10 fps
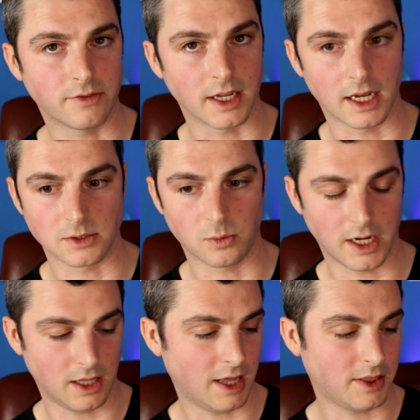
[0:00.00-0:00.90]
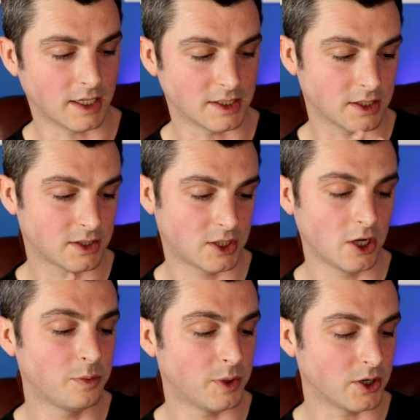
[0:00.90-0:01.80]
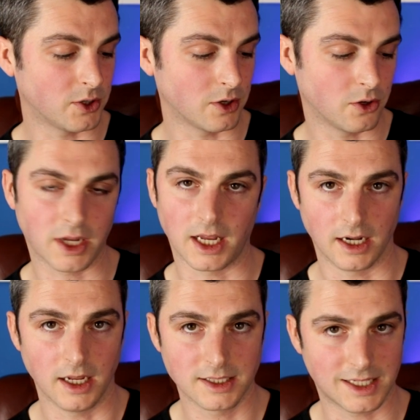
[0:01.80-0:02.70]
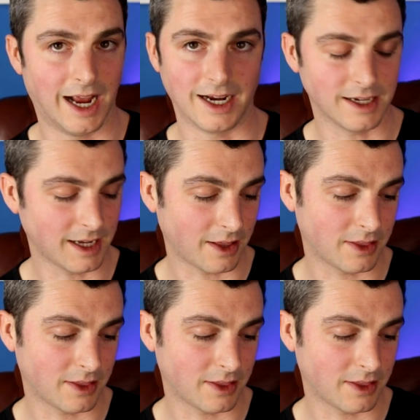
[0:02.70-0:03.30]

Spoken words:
of it as well. I think it's a super good looking tank.